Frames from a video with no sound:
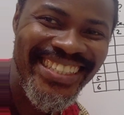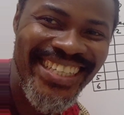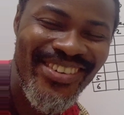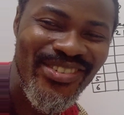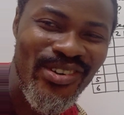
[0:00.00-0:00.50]

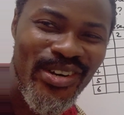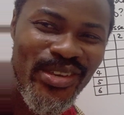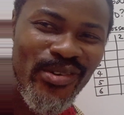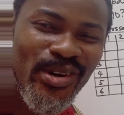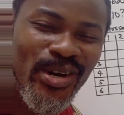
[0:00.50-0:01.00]
Greetings
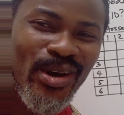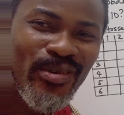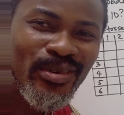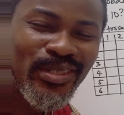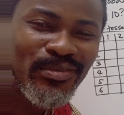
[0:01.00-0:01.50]
everyone, you're
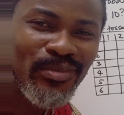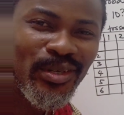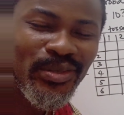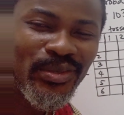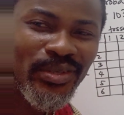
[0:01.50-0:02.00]
welcome once
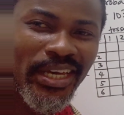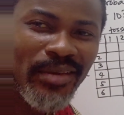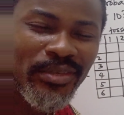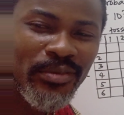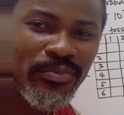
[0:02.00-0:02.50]
more to
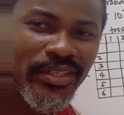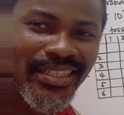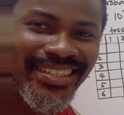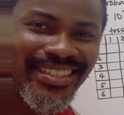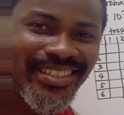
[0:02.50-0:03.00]

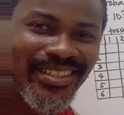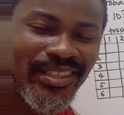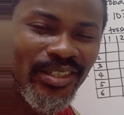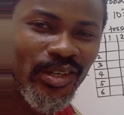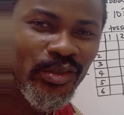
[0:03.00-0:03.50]
MEPH,
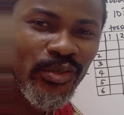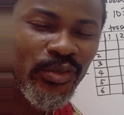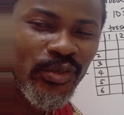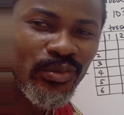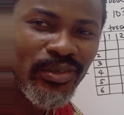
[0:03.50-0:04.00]
your
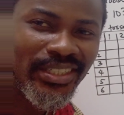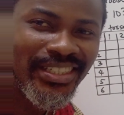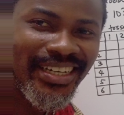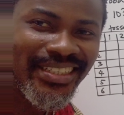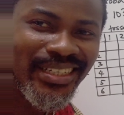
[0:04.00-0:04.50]
YouTube
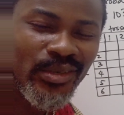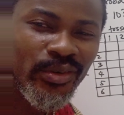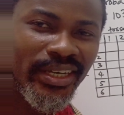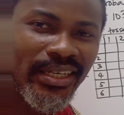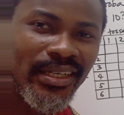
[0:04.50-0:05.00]

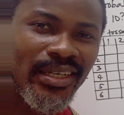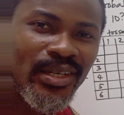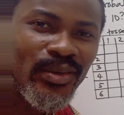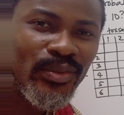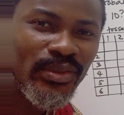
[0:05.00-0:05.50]
channel where
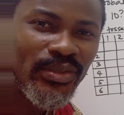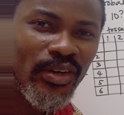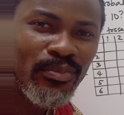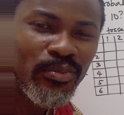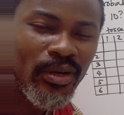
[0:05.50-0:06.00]
we
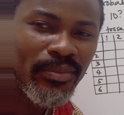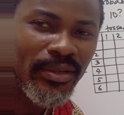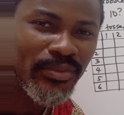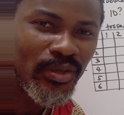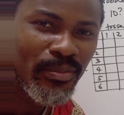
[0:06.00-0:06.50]
solve
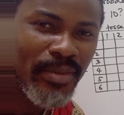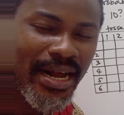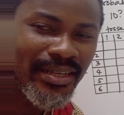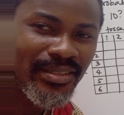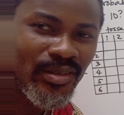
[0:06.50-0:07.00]
problems on
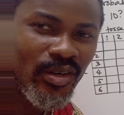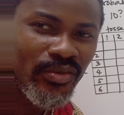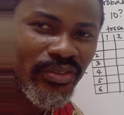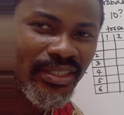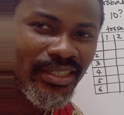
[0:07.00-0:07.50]
math
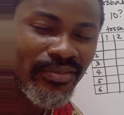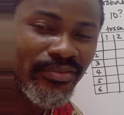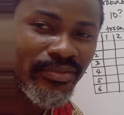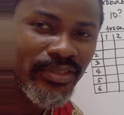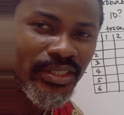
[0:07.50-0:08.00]
covering
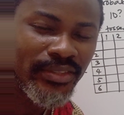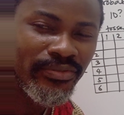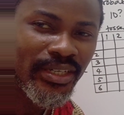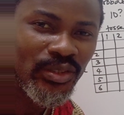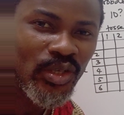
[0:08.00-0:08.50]

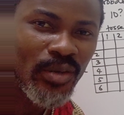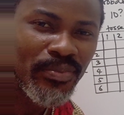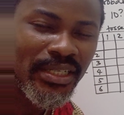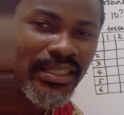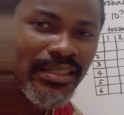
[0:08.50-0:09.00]
different
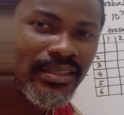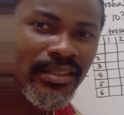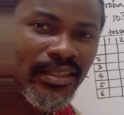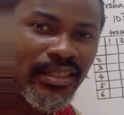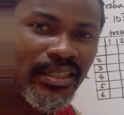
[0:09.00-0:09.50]
topics.